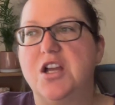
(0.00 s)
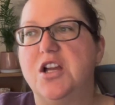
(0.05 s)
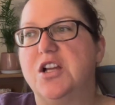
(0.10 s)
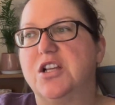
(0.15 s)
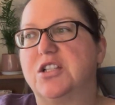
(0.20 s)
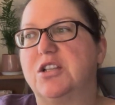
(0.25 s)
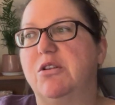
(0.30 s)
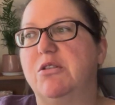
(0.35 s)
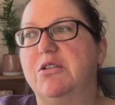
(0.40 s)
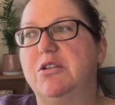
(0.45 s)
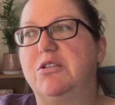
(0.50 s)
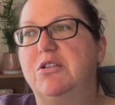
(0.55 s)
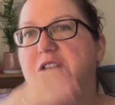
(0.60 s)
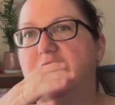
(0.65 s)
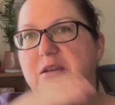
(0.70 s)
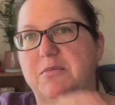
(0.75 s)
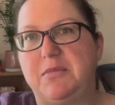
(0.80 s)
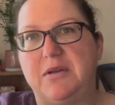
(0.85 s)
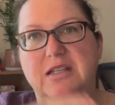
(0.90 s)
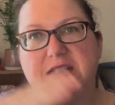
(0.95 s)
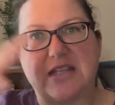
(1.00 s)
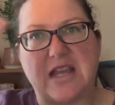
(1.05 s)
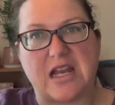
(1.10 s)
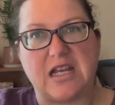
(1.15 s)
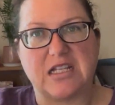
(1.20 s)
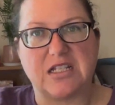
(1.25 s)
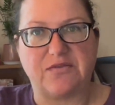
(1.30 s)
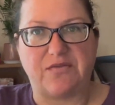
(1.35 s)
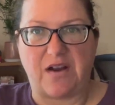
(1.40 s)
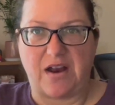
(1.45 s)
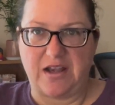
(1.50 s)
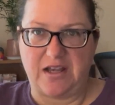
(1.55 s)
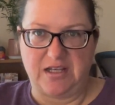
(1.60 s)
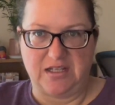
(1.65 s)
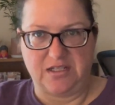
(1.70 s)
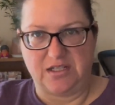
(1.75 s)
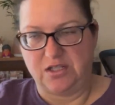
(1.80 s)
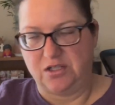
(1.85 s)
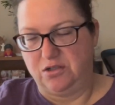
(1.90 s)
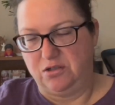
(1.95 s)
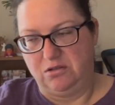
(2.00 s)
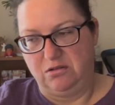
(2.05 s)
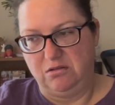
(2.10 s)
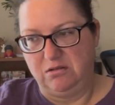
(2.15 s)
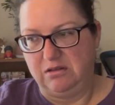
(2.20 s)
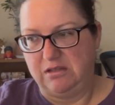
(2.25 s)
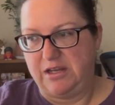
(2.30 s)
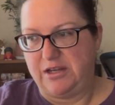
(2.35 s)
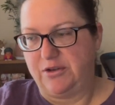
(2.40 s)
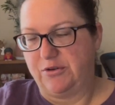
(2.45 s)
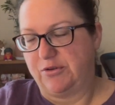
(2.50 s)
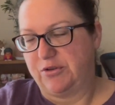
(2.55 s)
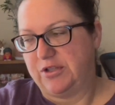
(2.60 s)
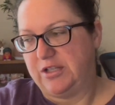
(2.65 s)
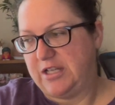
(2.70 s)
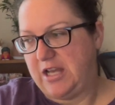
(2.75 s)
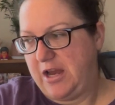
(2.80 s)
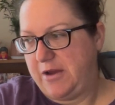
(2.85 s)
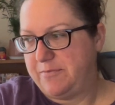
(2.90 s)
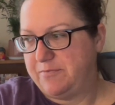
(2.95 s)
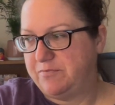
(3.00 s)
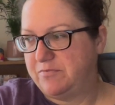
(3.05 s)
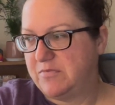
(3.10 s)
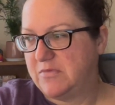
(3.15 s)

so it'll keep me satisfied until later in the day.